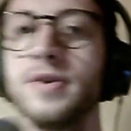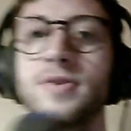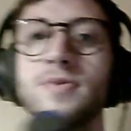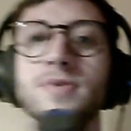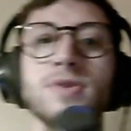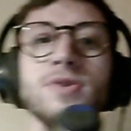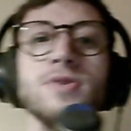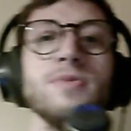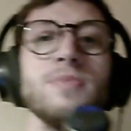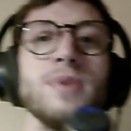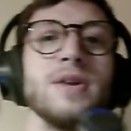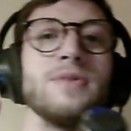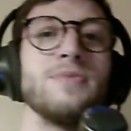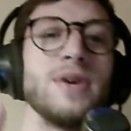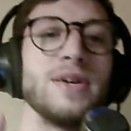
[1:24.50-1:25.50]
In two
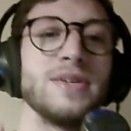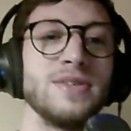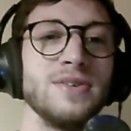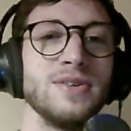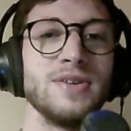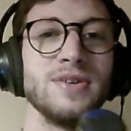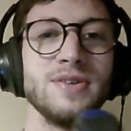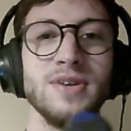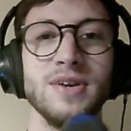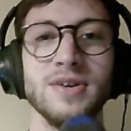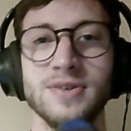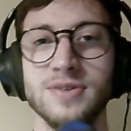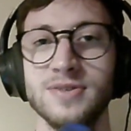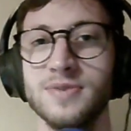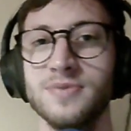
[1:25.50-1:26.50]
main ways you can
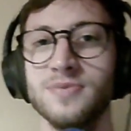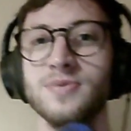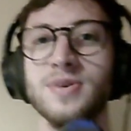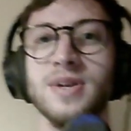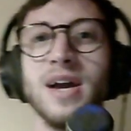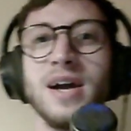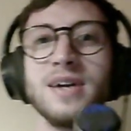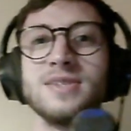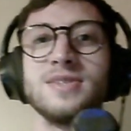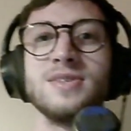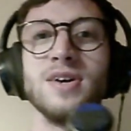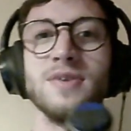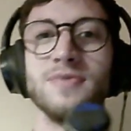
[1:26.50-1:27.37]
use React server